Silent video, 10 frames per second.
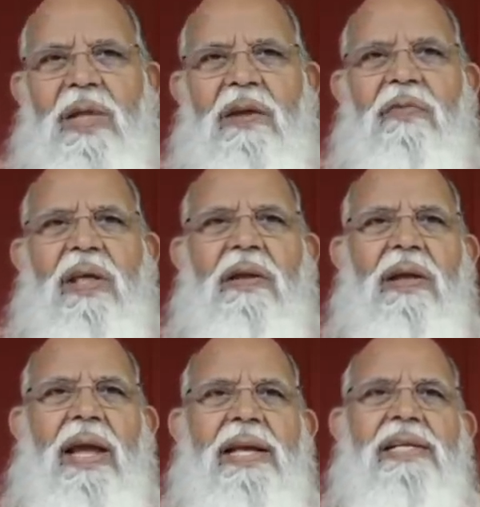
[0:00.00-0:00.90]
and
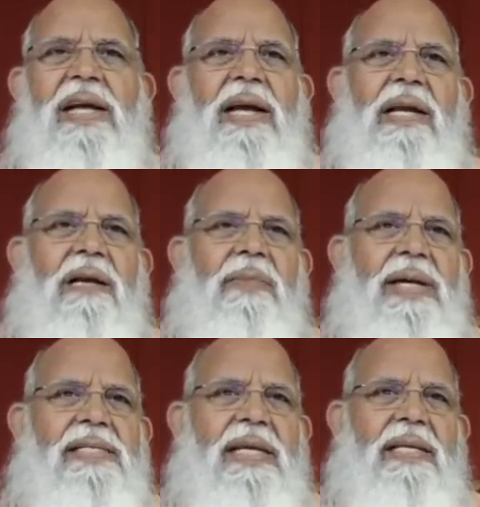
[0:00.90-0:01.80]
very enchanted
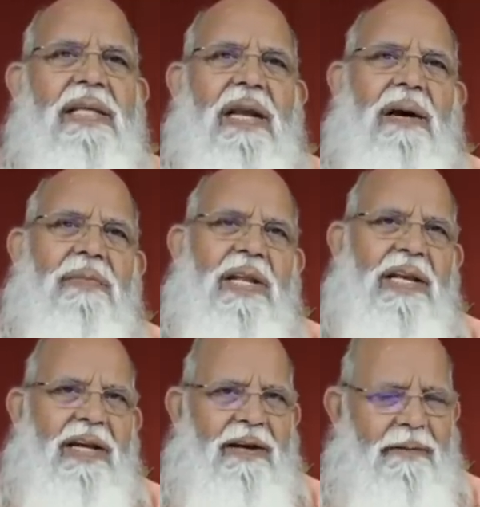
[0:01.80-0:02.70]
by seeing the Ram Leela.